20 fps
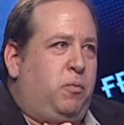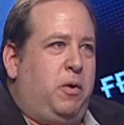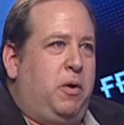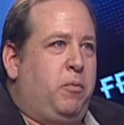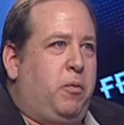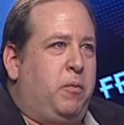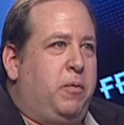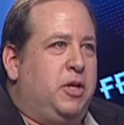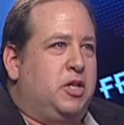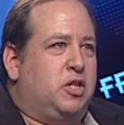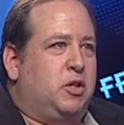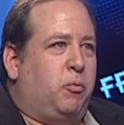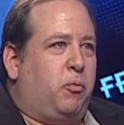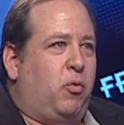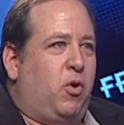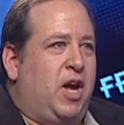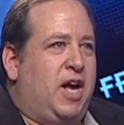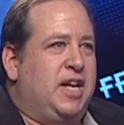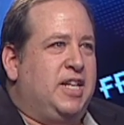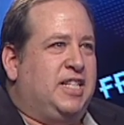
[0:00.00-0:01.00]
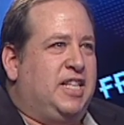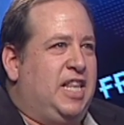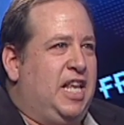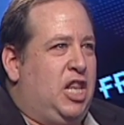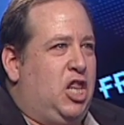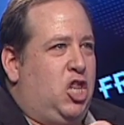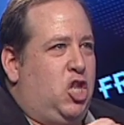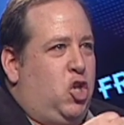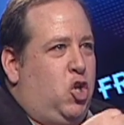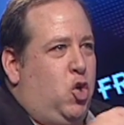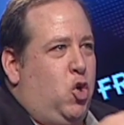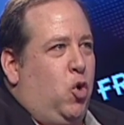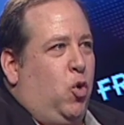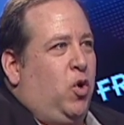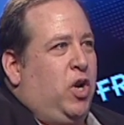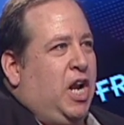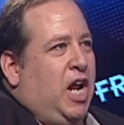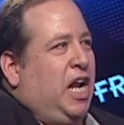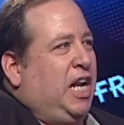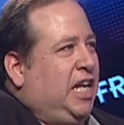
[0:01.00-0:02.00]
people be surprised that you're
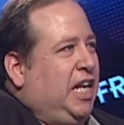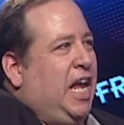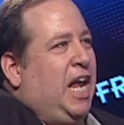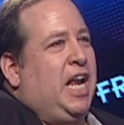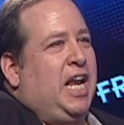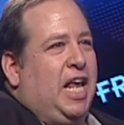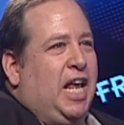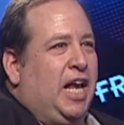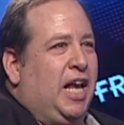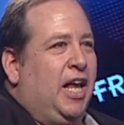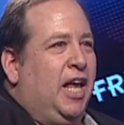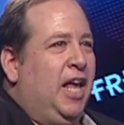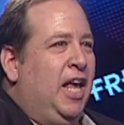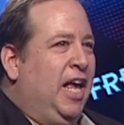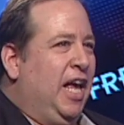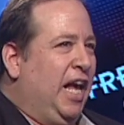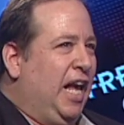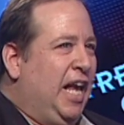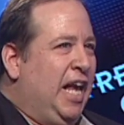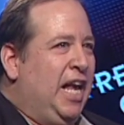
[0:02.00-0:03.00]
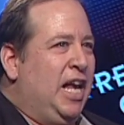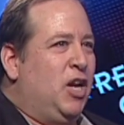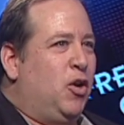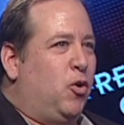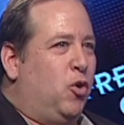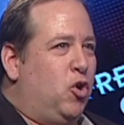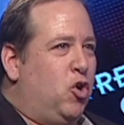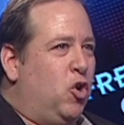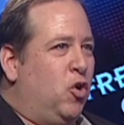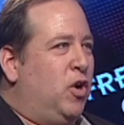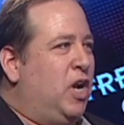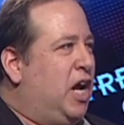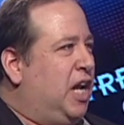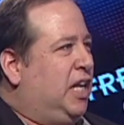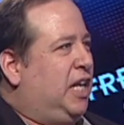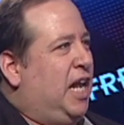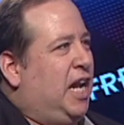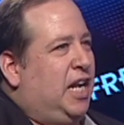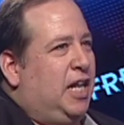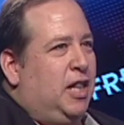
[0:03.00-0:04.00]
not getting in, or you're
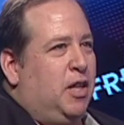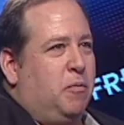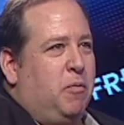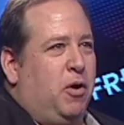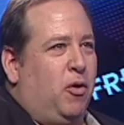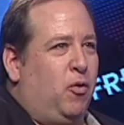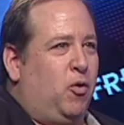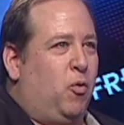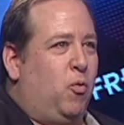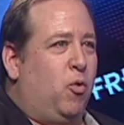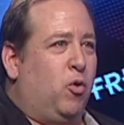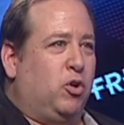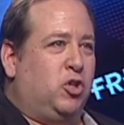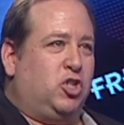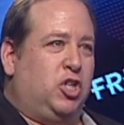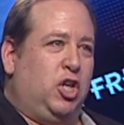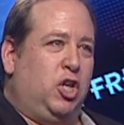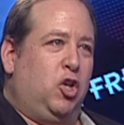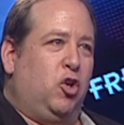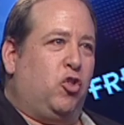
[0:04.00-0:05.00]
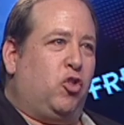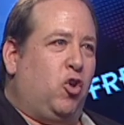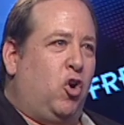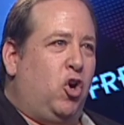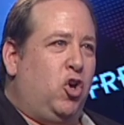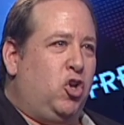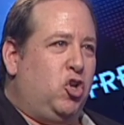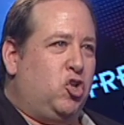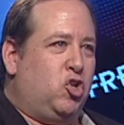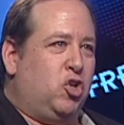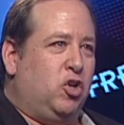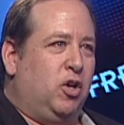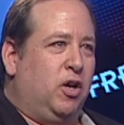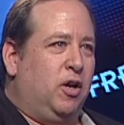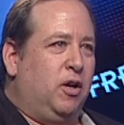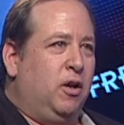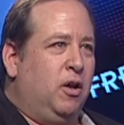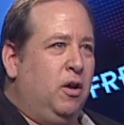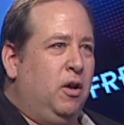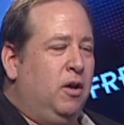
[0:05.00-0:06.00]
not getting the merit awards that you thought you
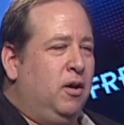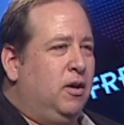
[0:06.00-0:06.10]
should?